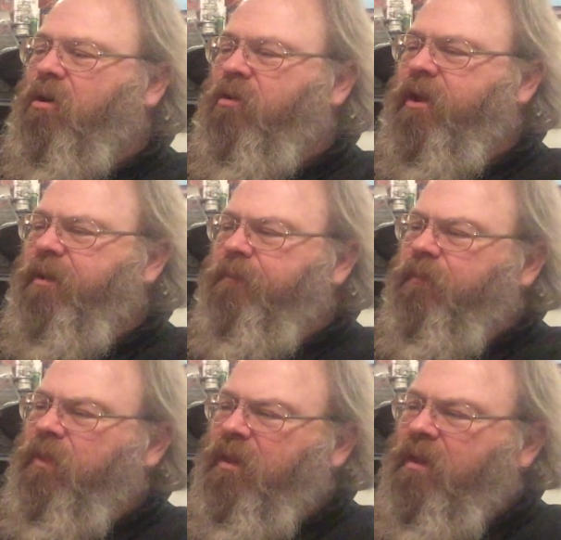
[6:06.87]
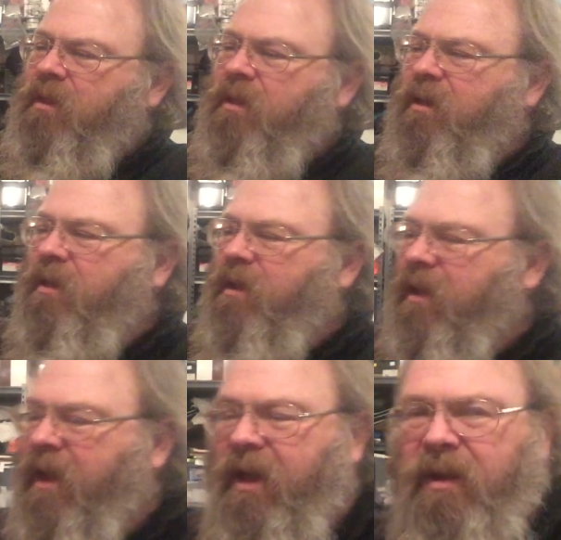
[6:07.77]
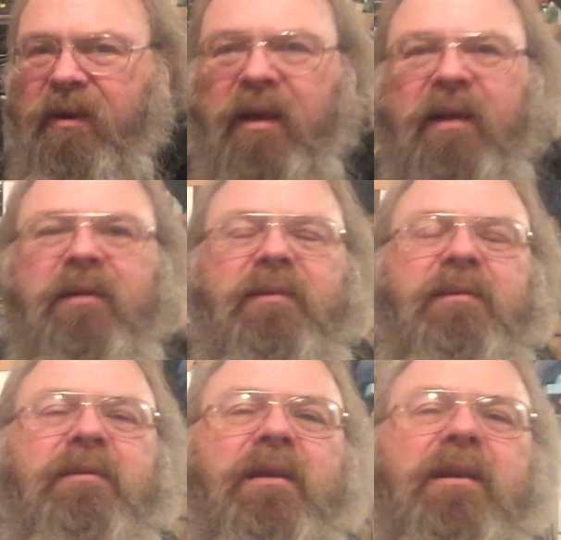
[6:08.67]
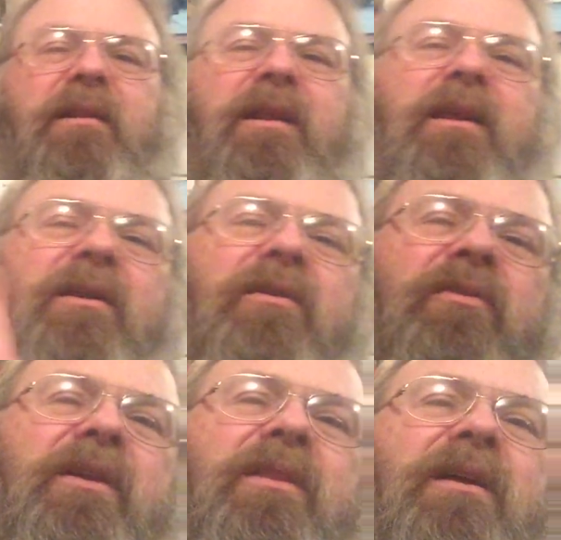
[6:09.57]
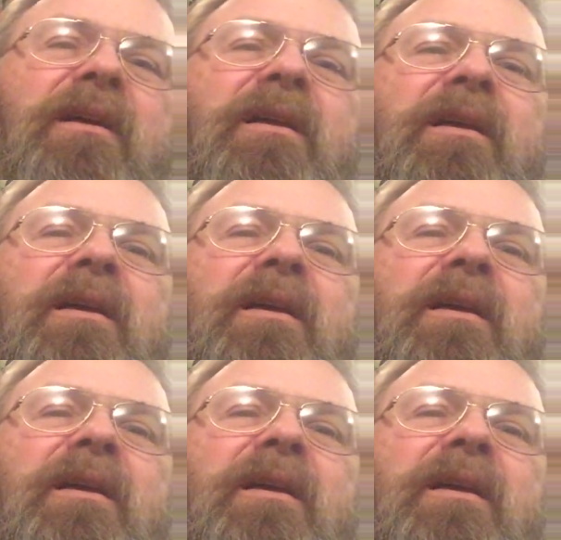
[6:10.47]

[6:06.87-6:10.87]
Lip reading: artery, and I think you can see the